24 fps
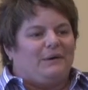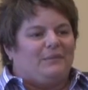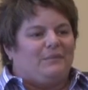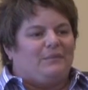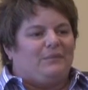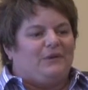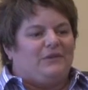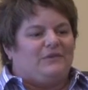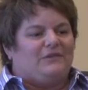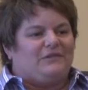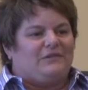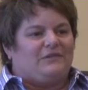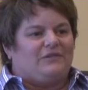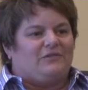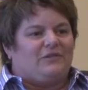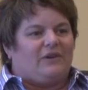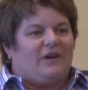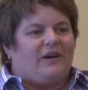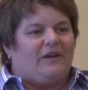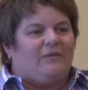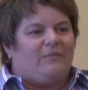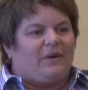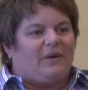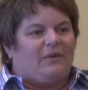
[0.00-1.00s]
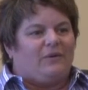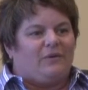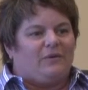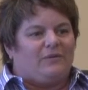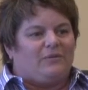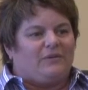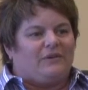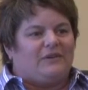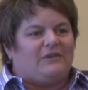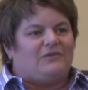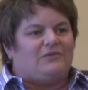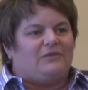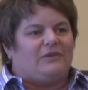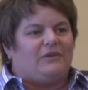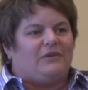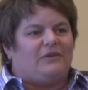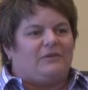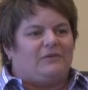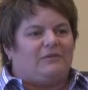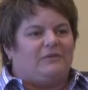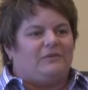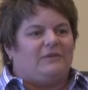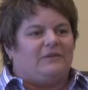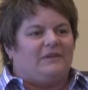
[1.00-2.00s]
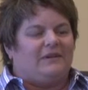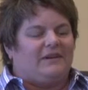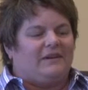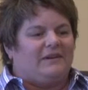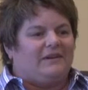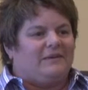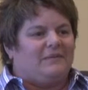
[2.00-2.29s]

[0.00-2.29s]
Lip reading: We used to drive by Orphanage Road